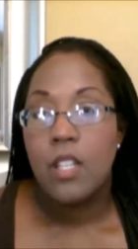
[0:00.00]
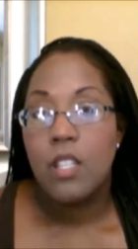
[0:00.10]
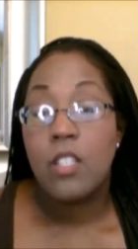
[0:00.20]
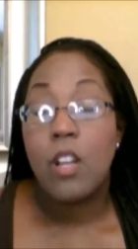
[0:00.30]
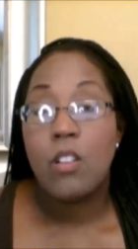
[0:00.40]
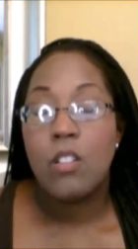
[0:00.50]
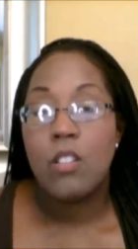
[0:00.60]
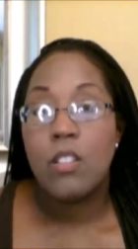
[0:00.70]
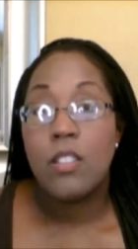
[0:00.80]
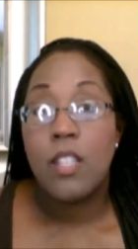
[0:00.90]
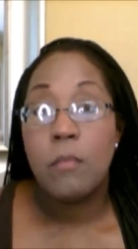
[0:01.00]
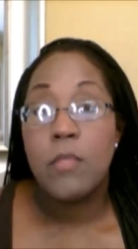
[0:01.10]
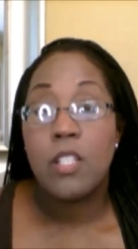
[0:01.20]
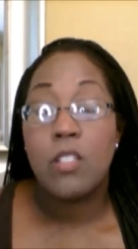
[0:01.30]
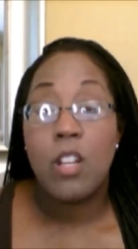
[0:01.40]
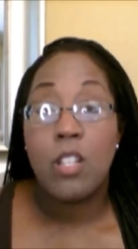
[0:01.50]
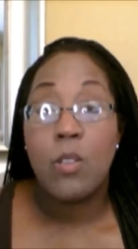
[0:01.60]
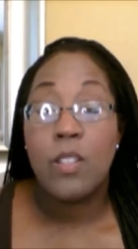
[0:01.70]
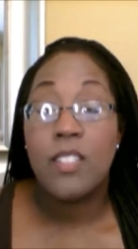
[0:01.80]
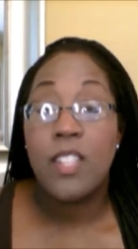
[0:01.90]
certain subjects or
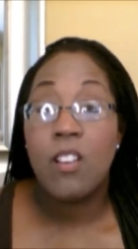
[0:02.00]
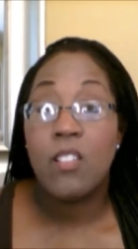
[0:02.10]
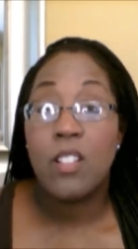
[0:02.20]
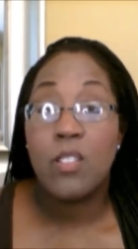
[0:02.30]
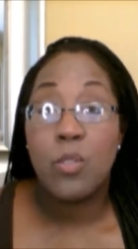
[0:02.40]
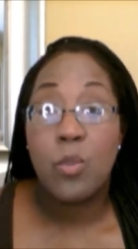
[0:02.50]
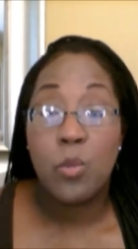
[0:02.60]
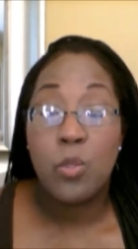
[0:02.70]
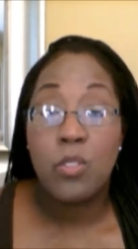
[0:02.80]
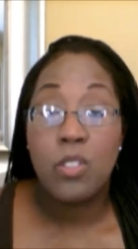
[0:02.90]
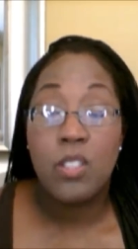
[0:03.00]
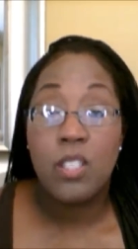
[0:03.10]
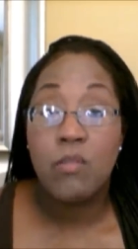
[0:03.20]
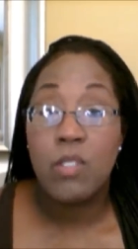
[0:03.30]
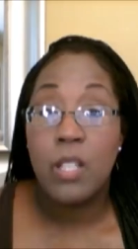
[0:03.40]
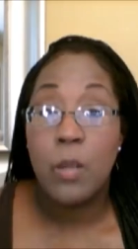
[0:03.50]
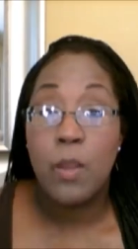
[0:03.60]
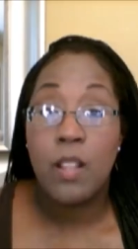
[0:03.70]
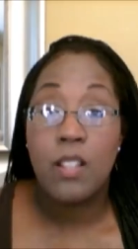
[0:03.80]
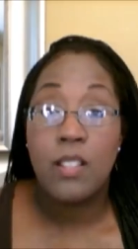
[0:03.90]
you excelled in school and you did really
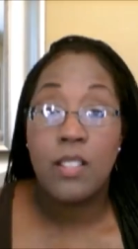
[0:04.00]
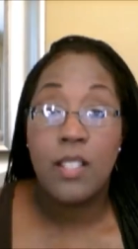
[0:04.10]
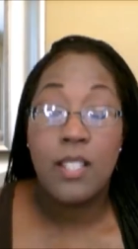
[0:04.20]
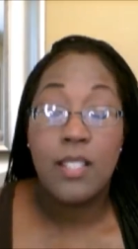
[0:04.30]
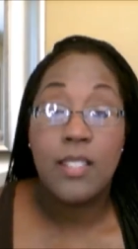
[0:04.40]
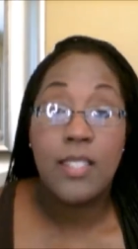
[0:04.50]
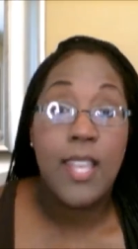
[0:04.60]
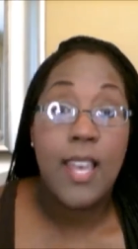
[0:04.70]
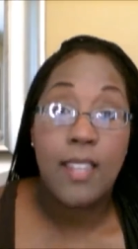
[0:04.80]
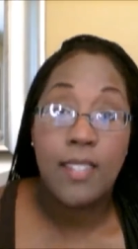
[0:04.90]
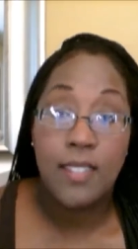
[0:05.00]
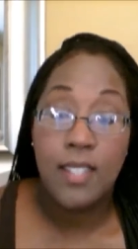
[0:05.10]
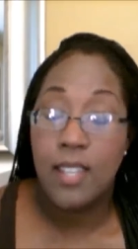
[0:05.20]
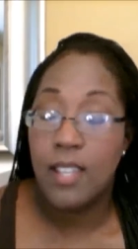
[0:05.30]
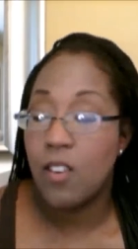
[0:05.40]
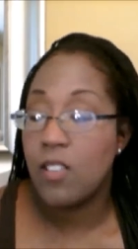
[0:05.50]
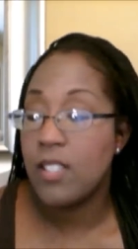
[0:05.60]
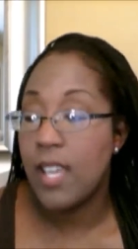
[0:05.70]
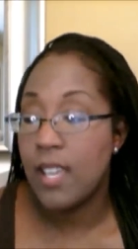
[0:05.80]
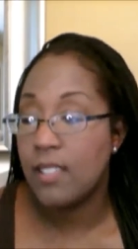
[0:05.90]
well on and testing or
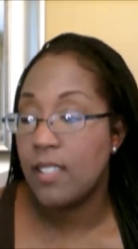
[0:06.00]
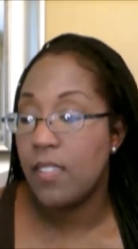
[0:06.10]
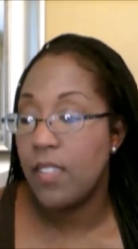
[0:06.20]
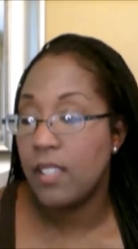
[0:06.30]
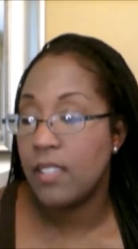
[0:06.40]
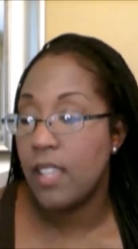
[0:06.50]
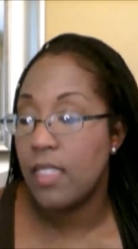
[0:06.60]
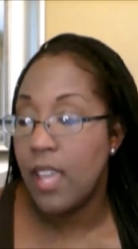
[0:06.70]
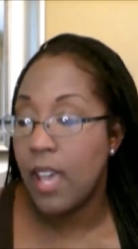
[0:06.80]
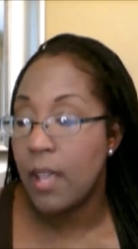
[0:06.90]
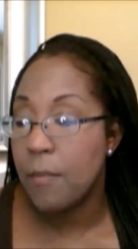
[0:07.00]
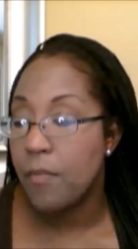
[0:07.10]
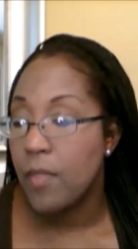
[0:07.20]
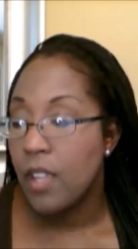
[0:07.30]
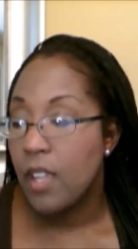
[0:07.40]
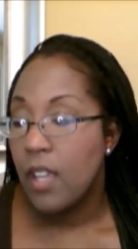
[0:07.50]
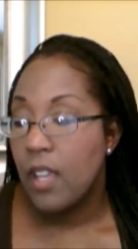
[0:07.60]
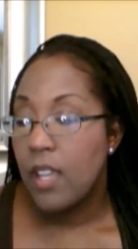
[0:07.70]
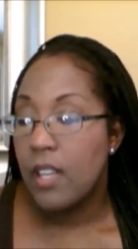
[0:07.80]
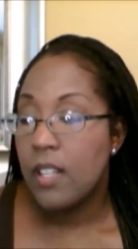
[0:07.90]
test and things like that,
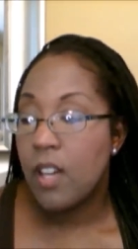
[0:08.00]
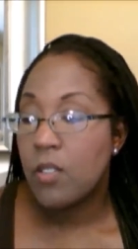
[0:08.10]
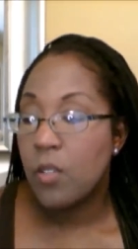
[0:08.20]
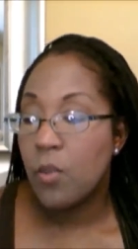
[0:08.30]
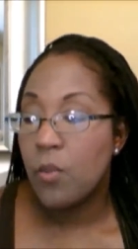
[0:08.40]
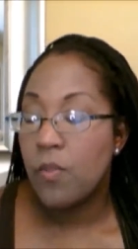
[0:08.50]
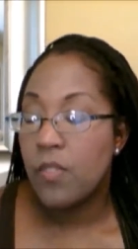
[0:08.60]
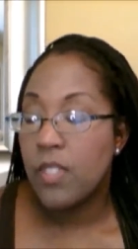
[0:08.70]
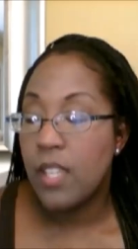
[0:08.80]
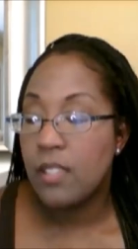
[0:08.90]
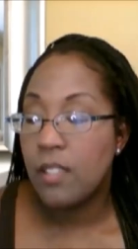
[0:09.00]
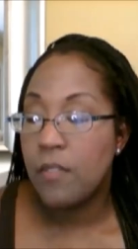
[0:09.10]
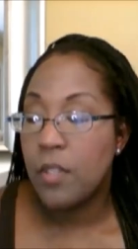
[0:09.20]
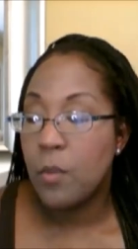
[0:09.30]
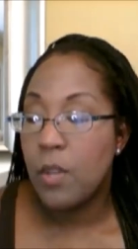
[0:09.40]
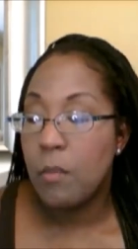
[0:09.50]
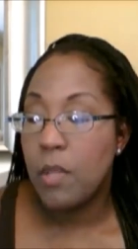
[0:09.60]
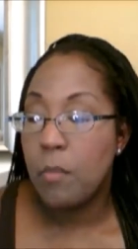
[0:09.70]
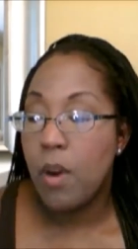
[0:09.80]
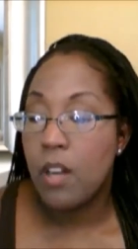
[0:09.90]
and it also says if you want to
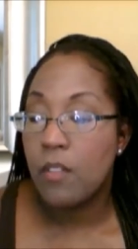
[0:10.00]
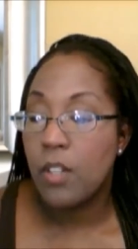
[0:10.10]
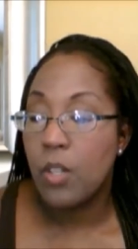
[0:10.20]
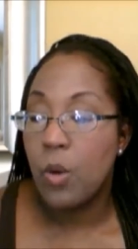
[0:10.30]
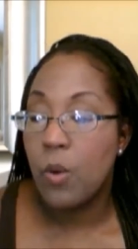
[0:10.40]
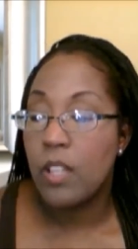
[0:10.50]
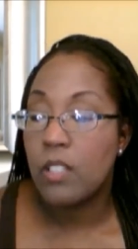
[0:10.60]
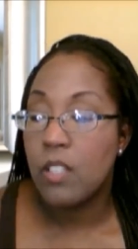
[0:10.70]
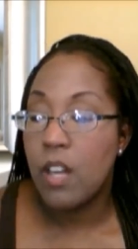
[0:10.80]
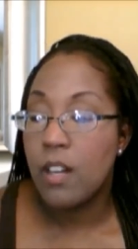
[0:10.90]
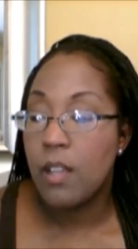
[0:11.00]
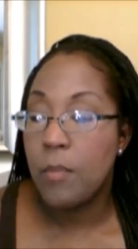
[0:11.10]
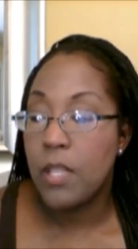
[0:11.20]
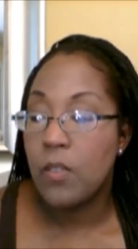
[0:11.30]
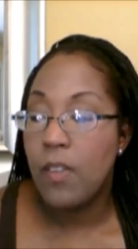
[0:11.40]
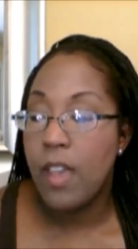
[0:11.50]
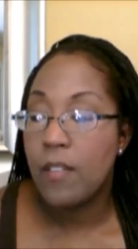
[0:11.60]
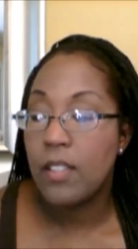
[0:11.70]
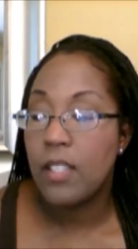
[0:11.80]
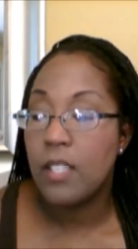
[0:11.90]
be part of a growing startup and you
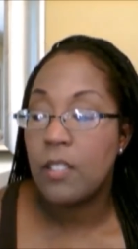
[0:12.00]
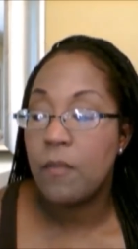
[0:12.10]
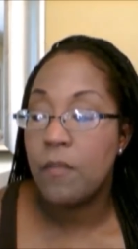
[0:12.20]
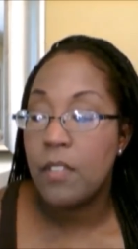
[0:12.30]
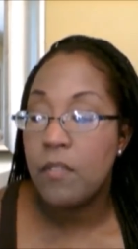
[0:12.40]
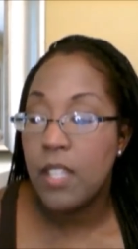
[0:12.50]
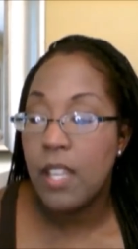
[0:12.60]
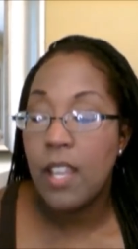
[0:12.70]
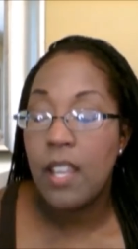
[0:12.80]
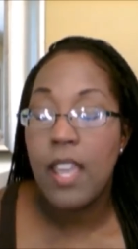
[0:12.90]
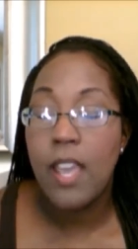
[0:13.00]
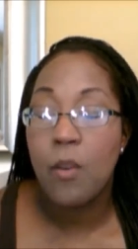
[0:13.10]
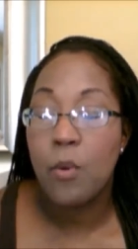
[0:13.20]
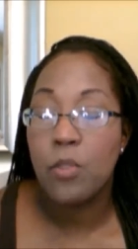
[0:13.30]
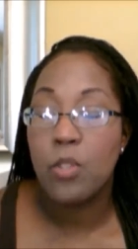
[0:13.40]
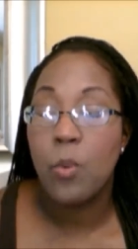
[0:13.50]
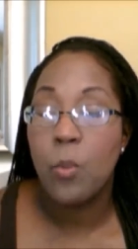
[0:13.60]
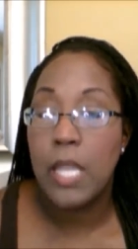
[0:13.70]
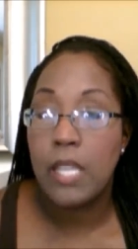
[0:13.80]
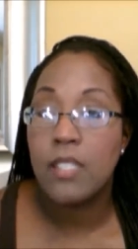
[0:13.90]
have at least 15 hours a week